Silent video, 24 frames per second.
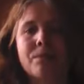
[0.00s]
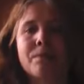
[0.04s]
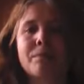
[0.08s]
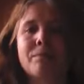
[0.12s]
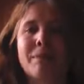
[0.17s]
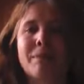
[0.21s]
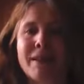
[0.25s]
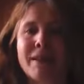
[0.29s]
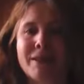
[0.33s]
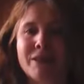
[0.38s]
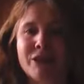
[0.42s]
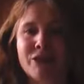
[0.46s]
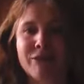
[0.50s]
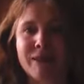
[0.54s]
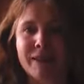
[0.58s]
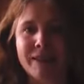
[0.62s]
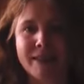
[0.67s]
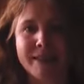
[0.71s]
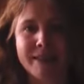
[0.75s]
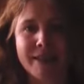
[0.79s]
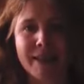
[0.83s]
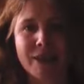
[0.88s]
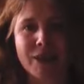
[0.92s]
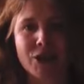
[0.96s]
mandarin
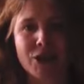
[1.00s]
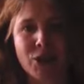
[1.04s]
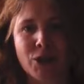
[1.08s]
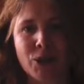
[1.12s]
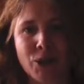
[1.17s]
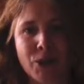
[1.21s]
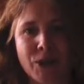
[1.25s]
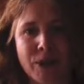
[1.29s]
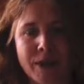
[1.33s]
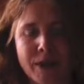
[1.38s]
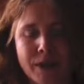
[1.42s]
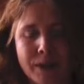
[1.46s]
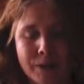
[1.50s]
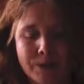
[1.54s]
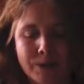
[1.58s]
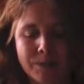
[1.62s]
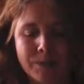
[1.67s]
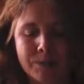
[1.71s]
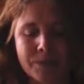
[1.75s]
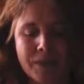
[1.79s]
essential oil,